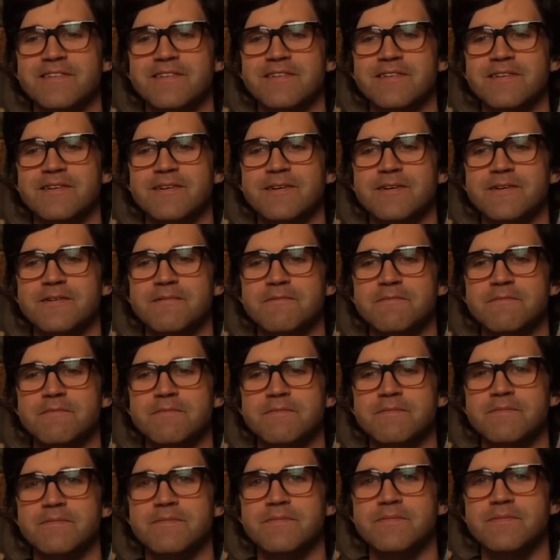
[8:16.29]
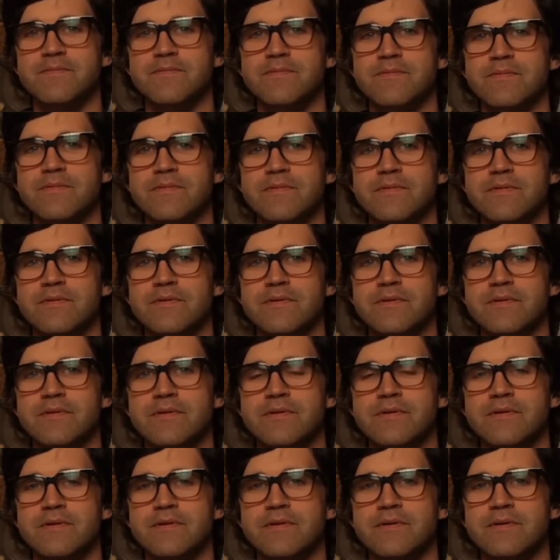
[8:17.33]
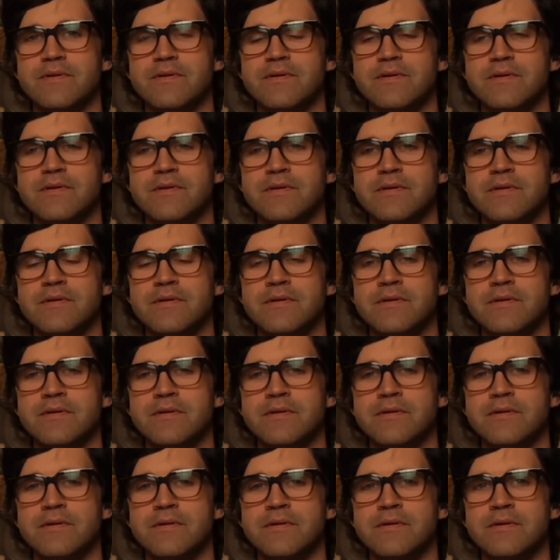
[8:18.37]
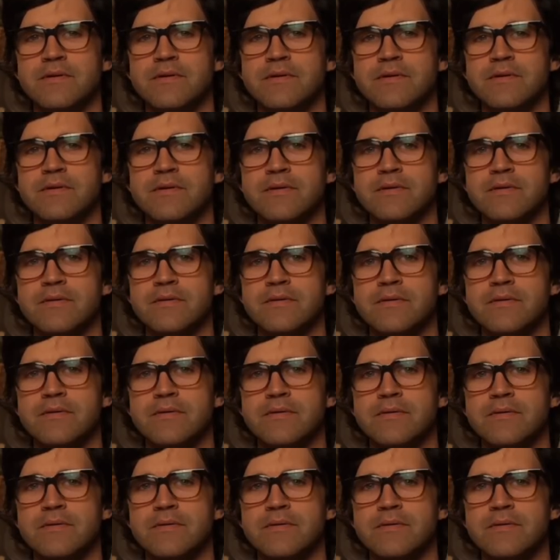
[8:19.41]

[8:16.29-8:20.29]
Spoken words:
(silent)